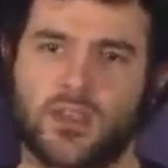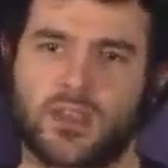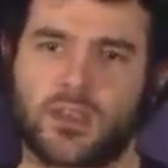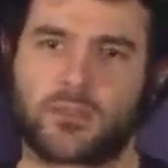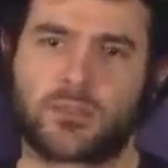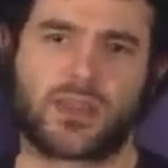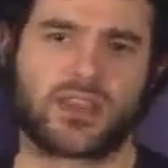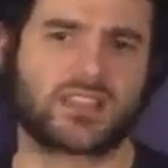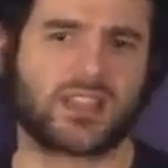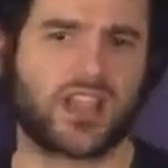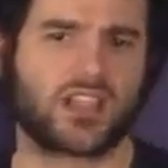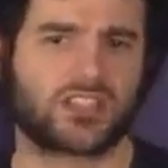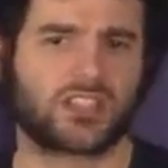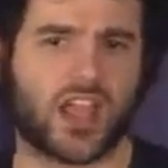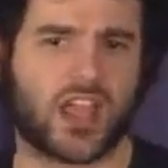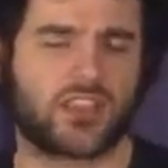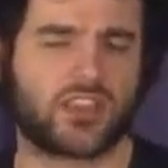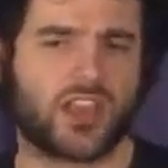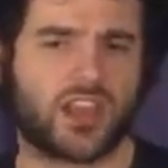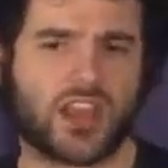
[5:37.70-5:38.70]
But that's
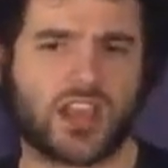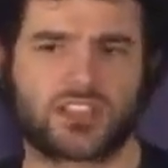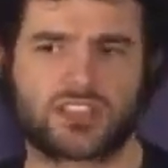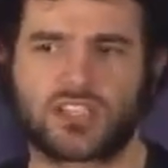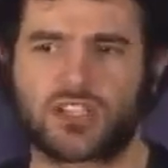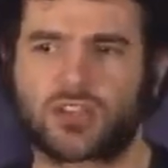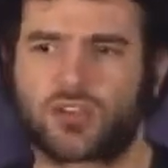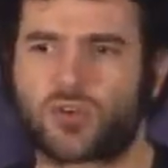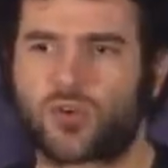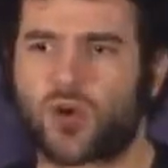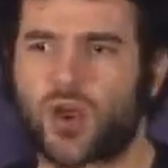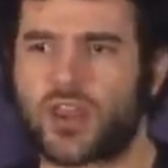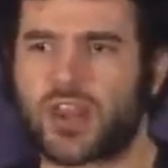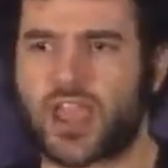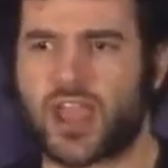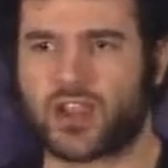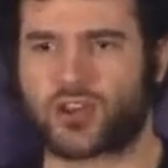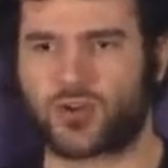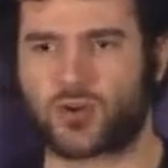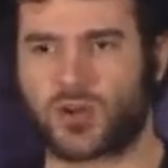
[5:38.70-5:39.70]
not actually quite
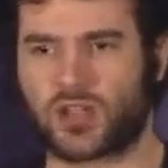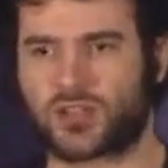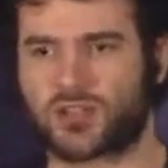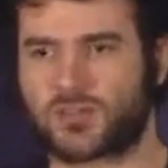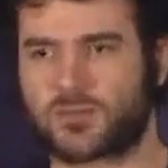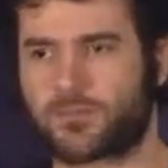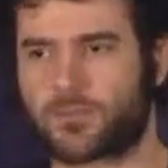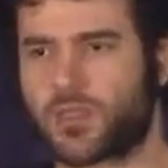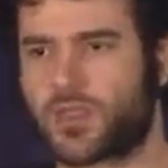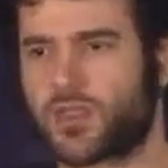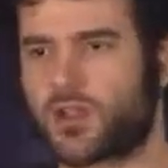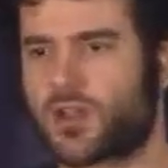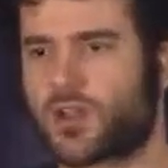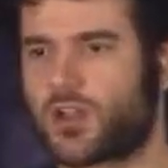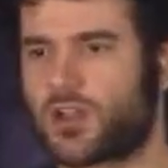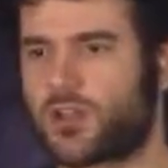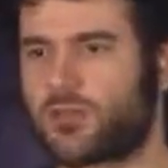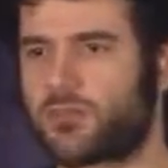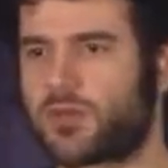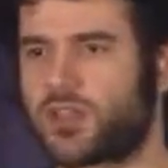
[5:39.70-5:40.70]
accurate
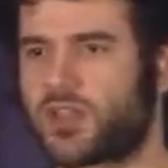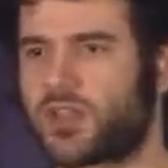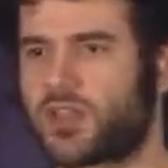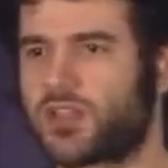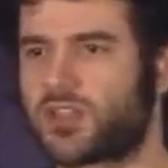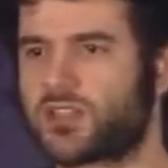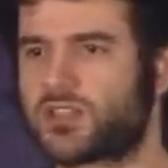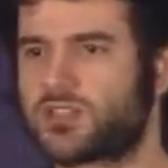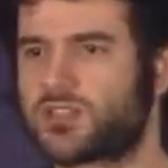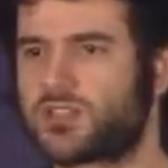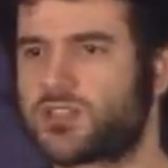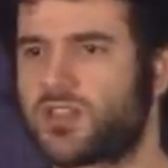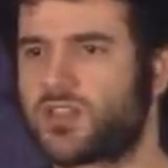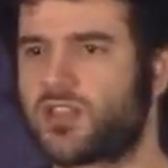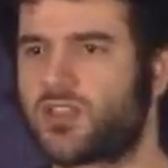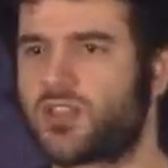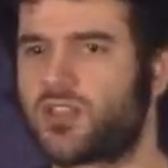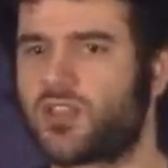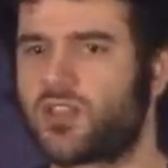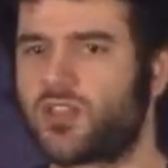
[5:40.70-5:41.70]
um, because
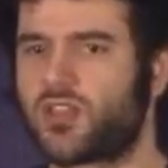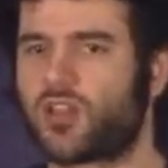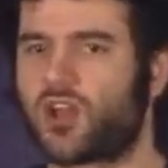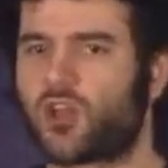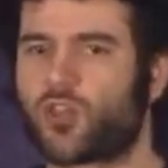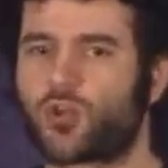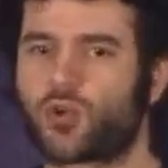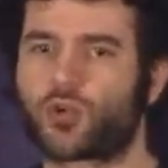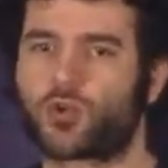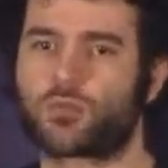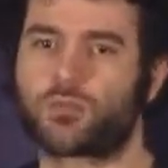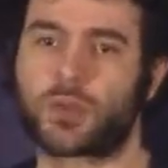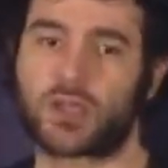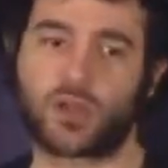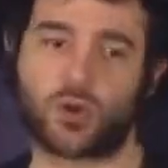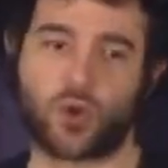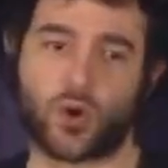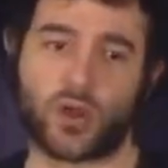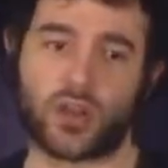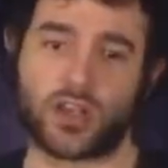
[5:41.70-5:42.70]
although
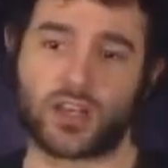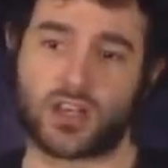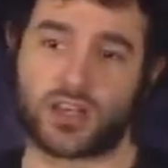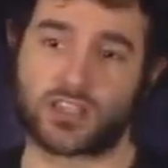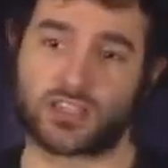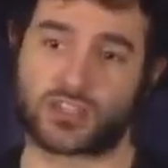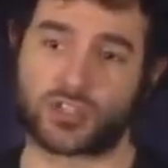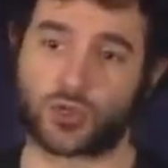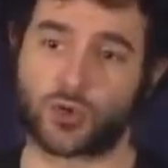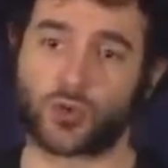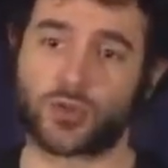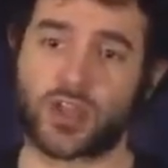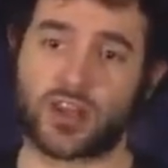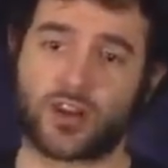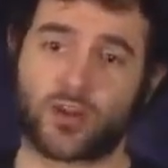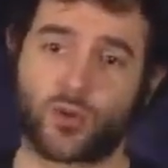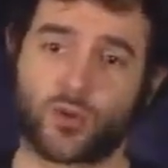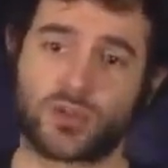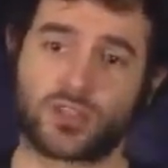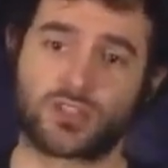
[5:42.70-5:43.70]
Bitcoin it is true that it
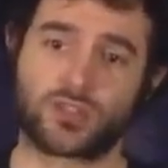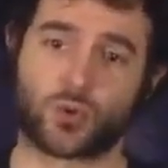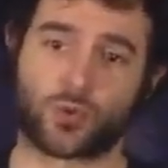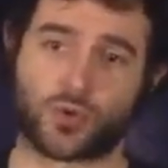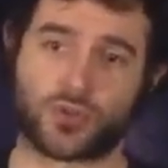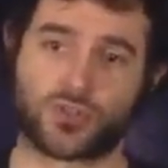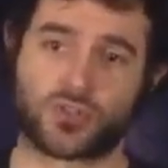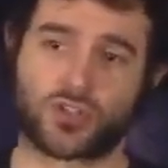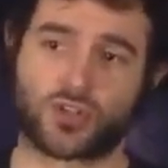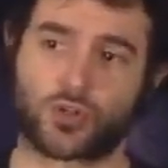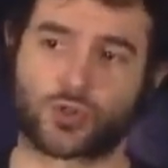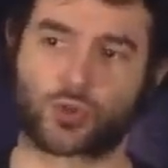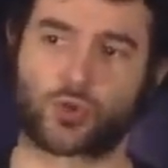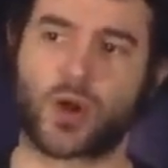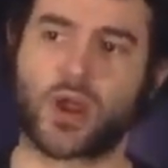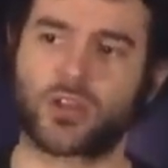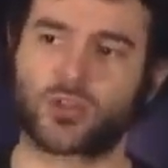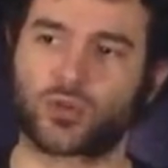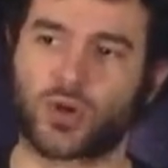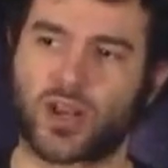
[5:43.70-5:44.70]
only stores
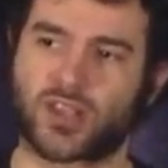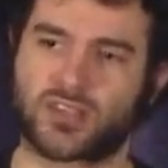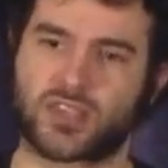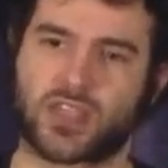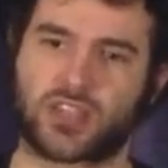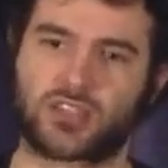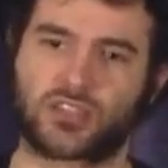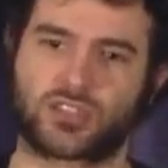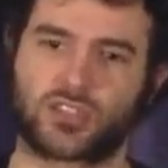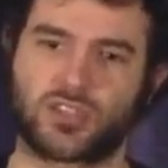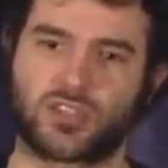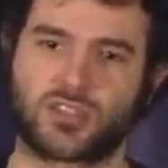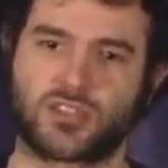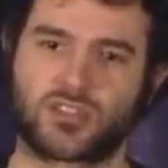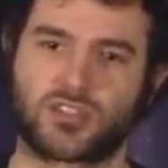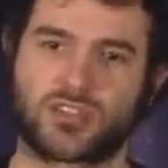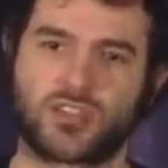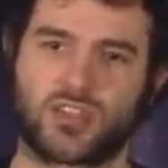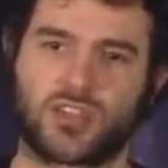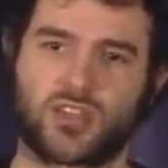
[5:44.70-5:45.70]
correct
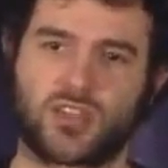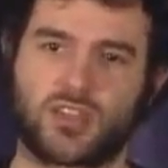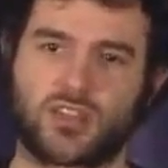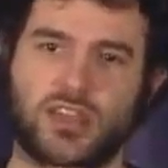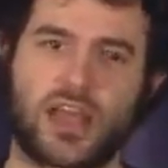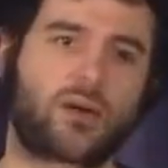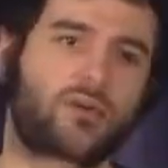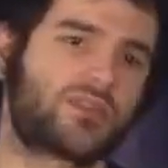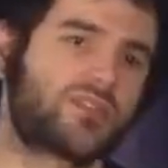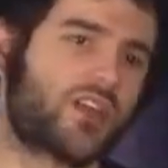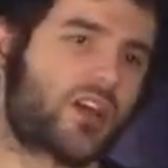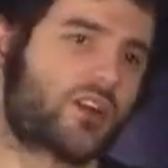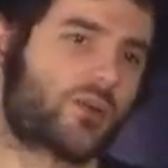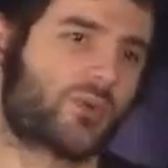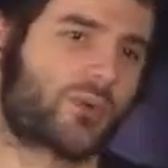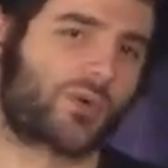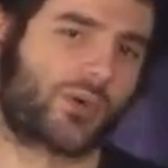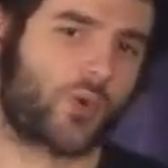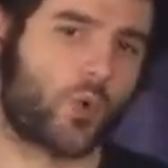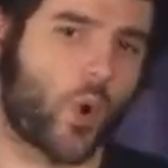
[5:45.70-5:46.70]
transactions, that was not a
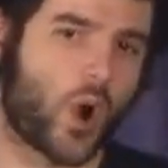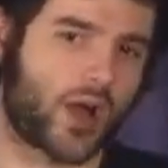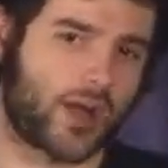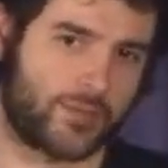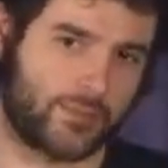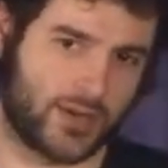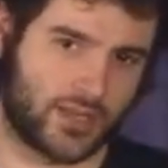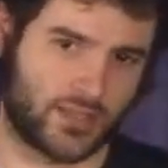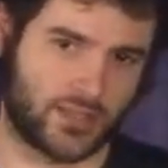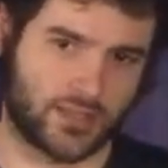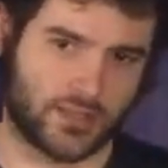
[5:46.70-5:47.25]
requirement.